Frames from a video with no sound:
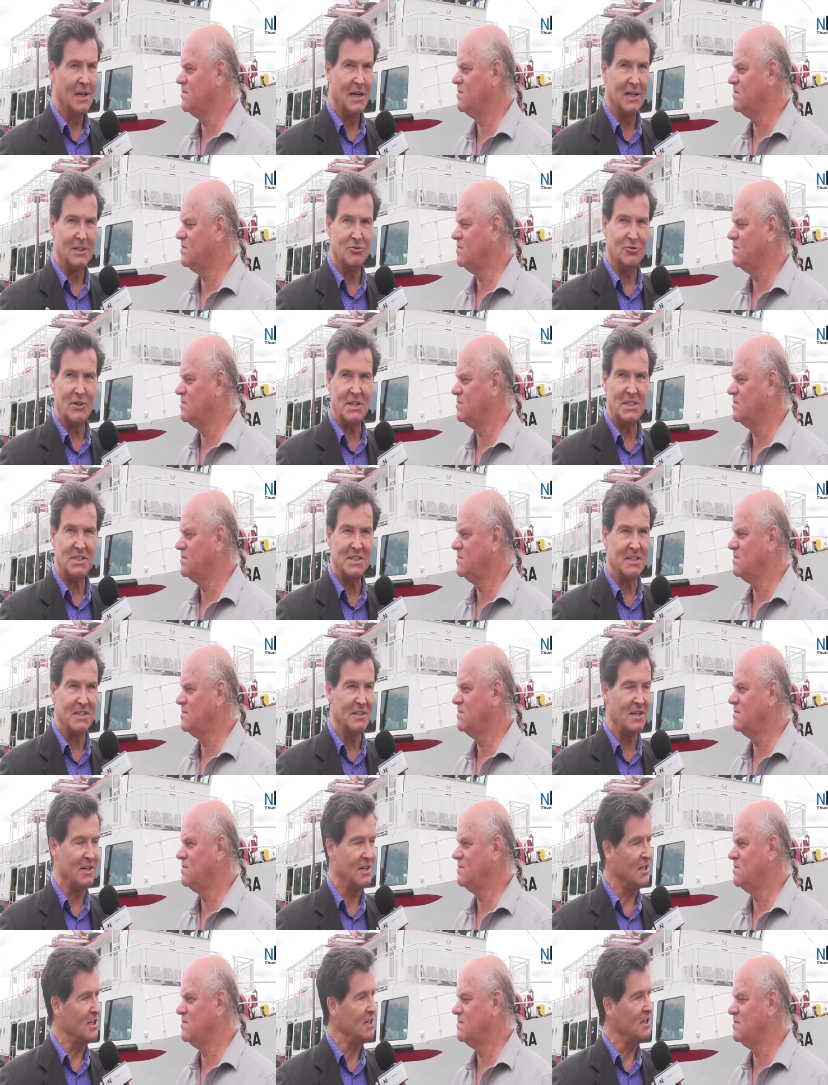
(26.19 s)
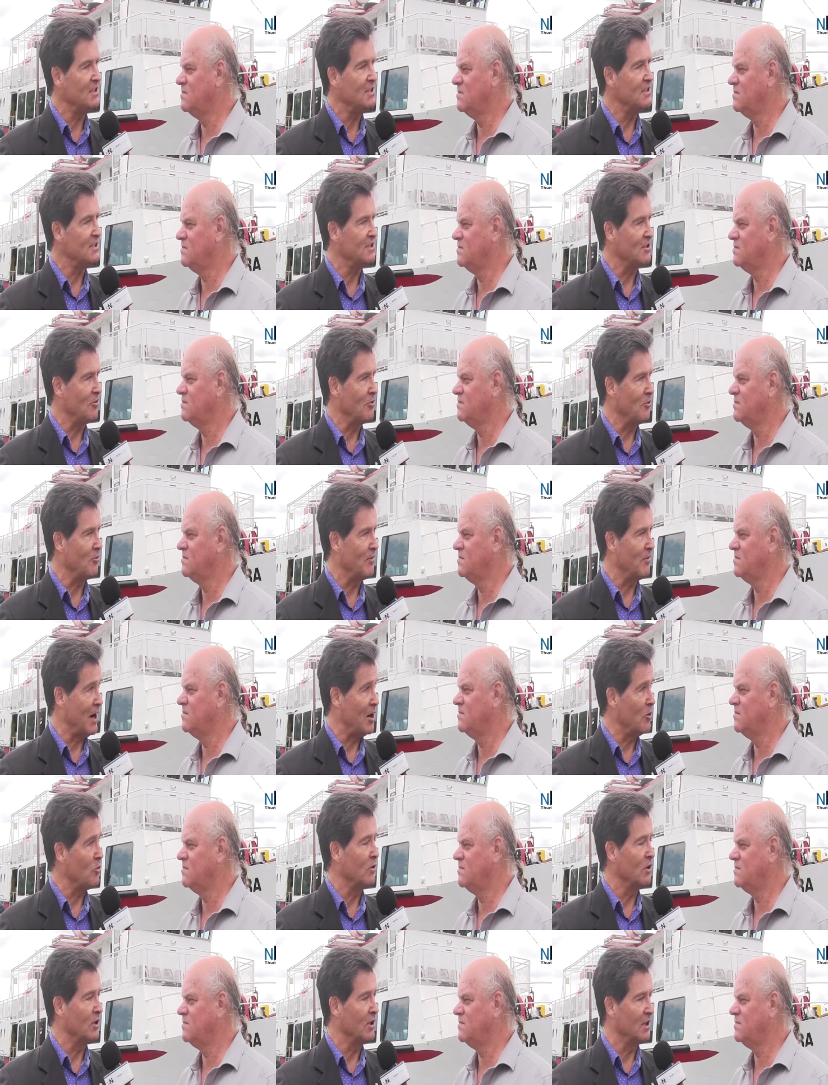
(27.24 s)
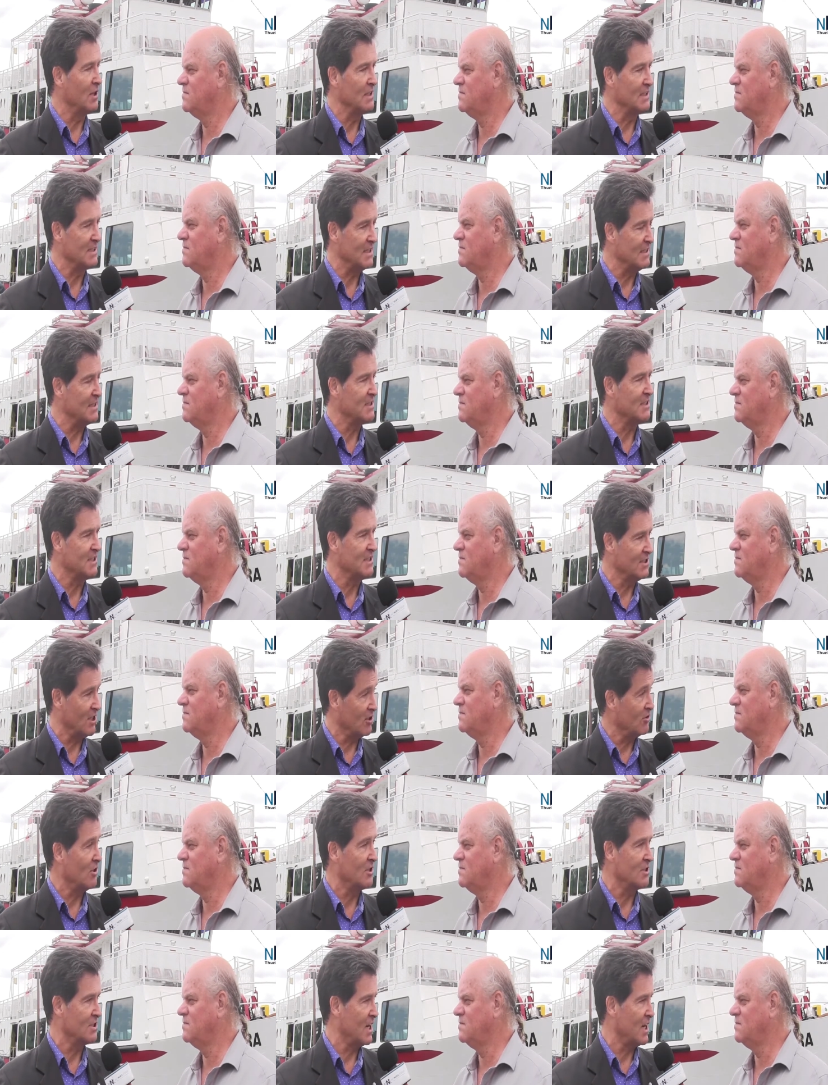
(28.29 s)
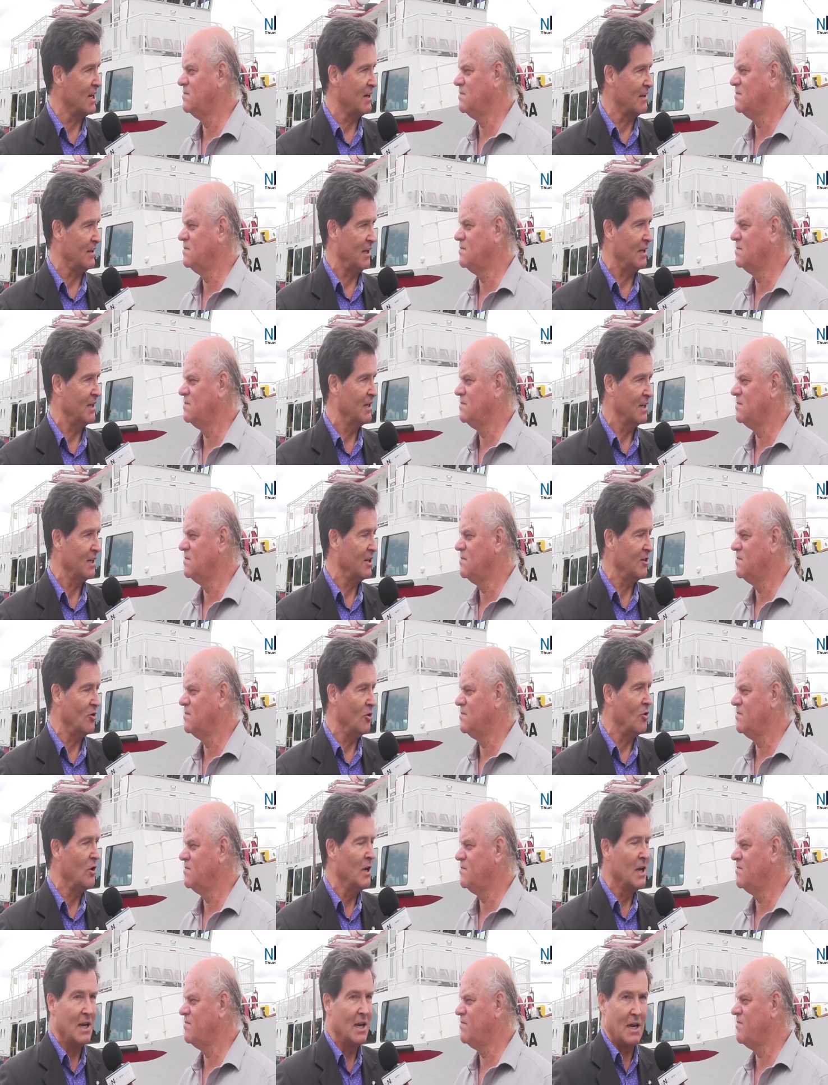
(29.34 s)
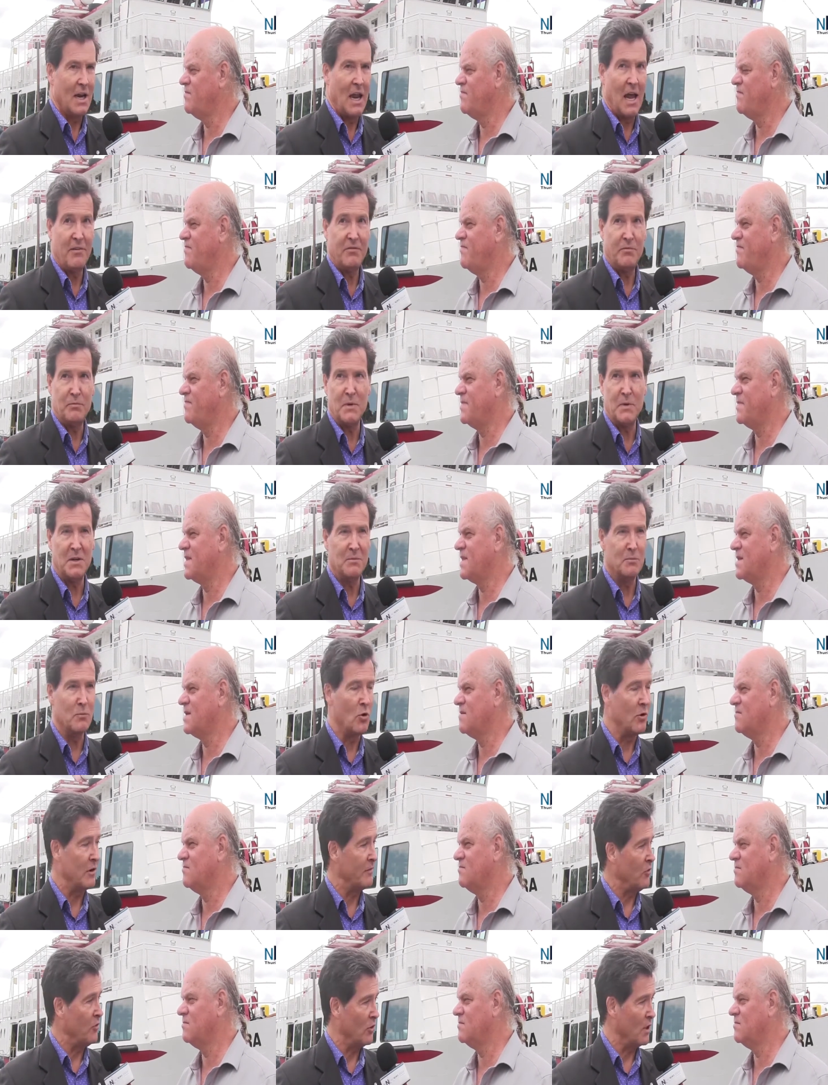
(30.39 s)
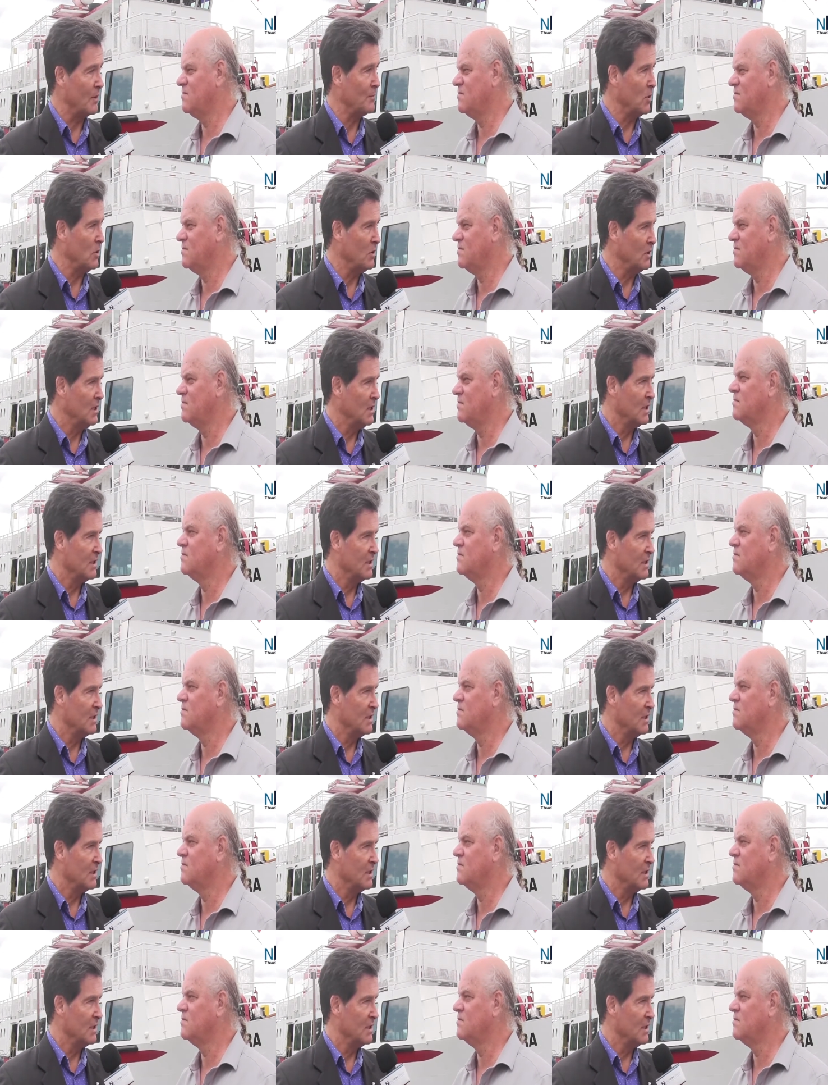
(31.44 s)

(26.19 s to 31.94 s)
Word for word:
Speaker 1: addressing the needs of our citizens across Canada. You know, life being more affordable,